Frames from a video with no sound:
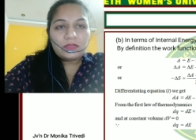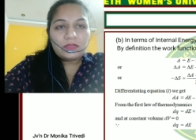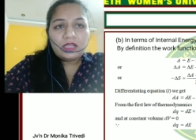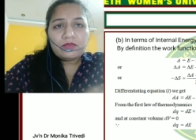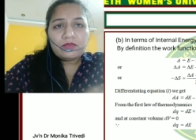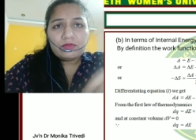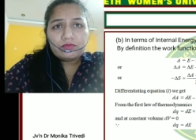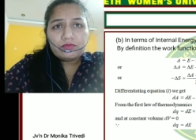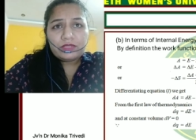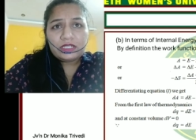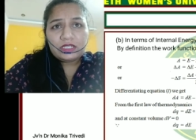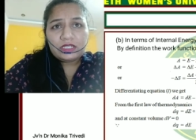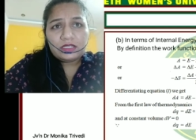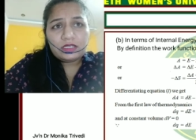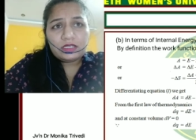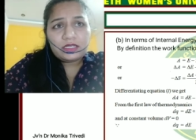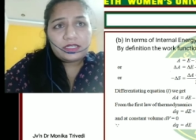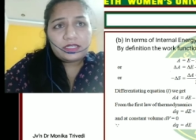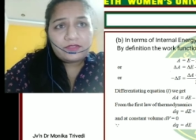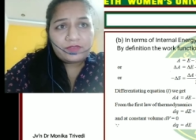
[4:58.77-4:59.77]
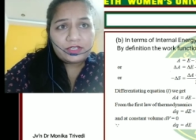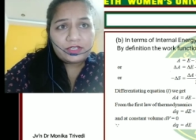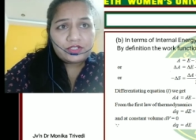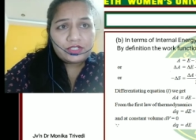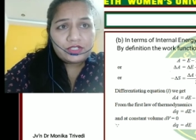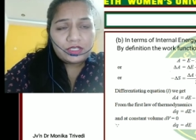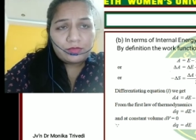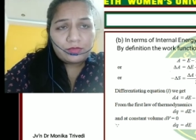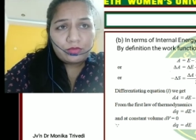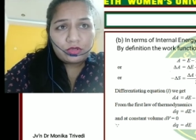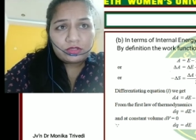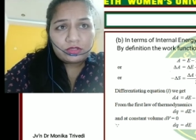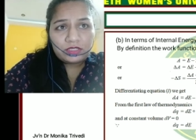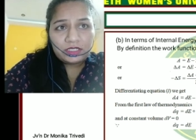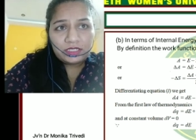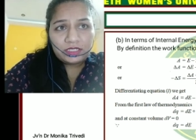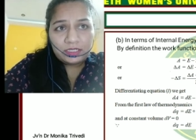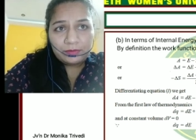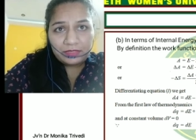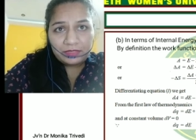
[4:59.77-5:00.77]
we differentiate both the
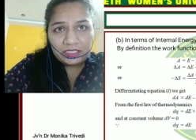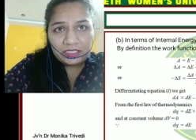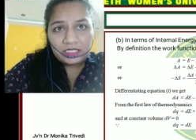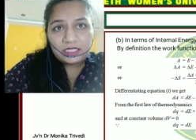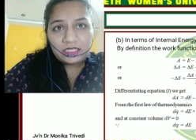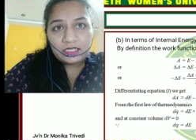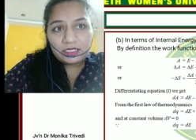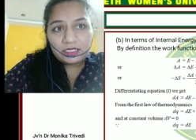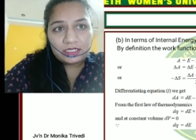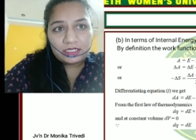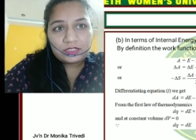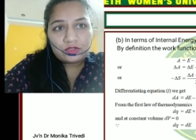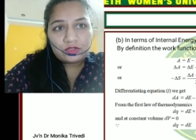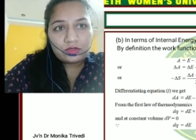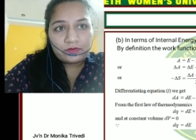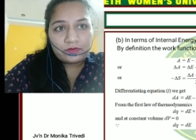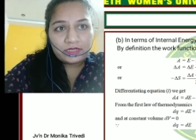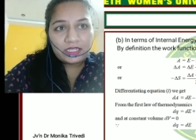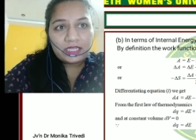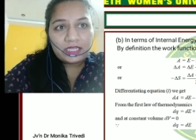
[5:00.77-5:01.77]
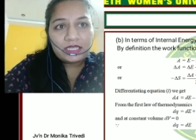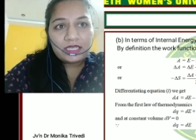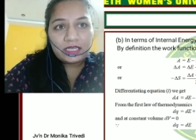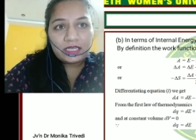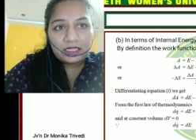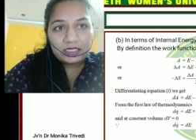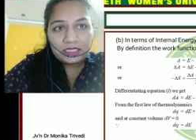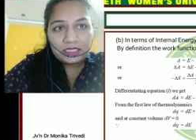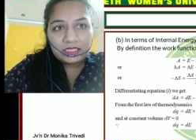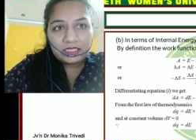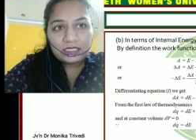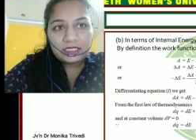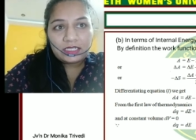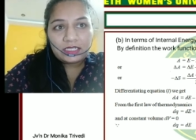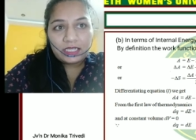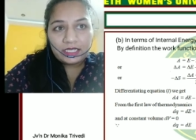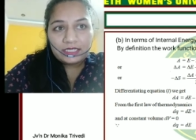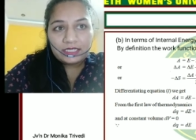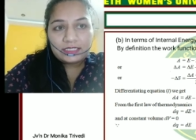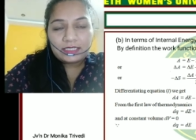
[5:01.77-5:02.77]
term T and S, so we get
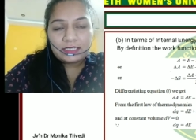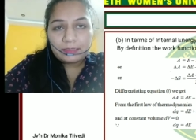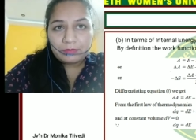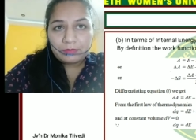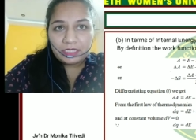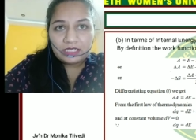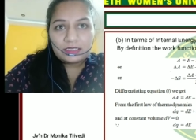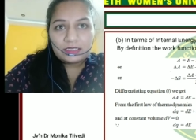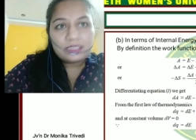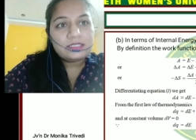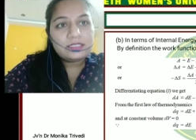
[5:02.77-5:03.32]
TdS minus